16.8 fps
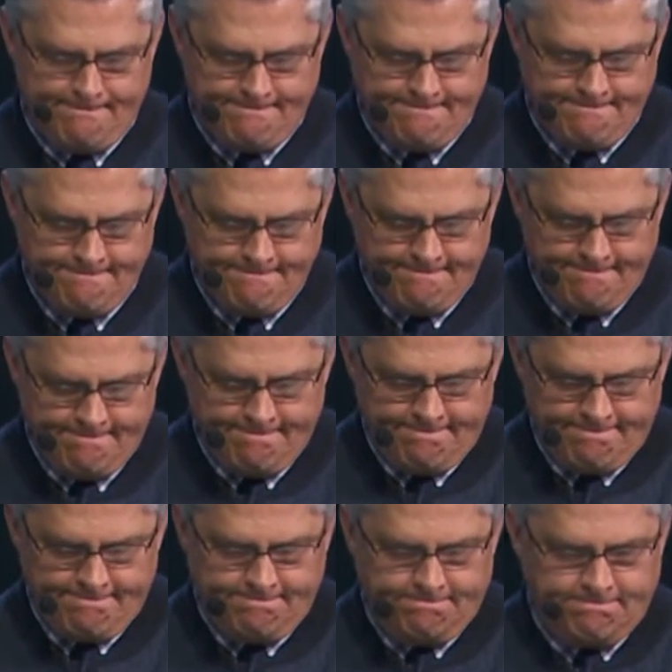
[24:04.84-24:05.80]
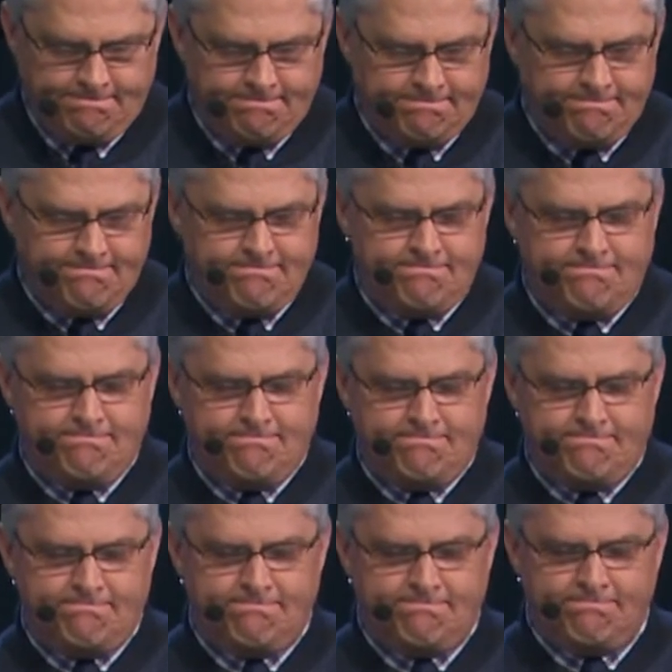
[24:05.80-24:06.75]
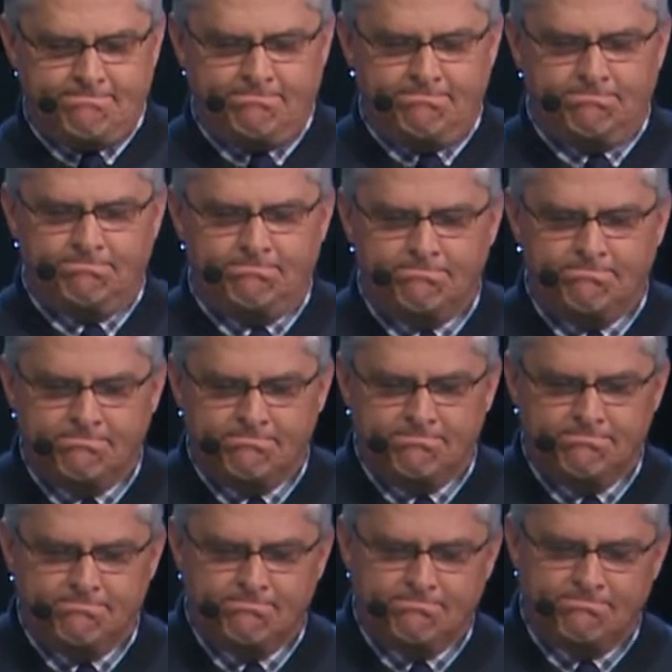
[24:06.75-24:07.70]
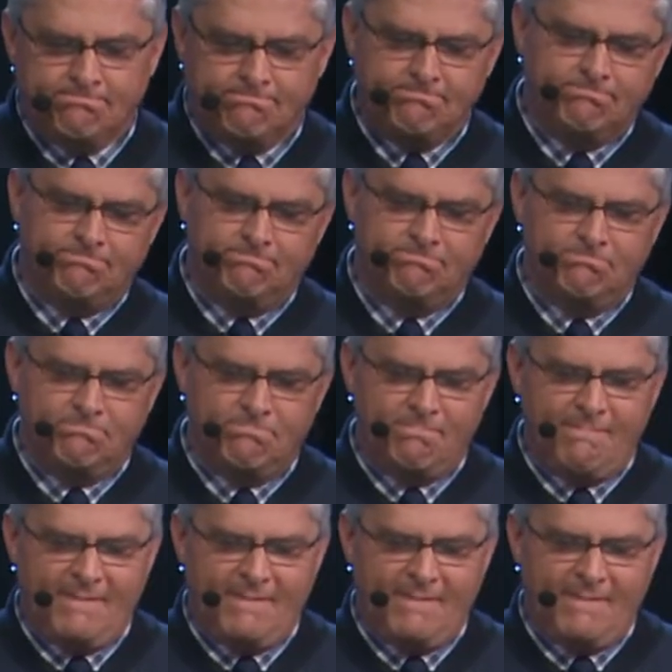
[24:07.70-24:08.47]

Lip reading: Nobody speaks.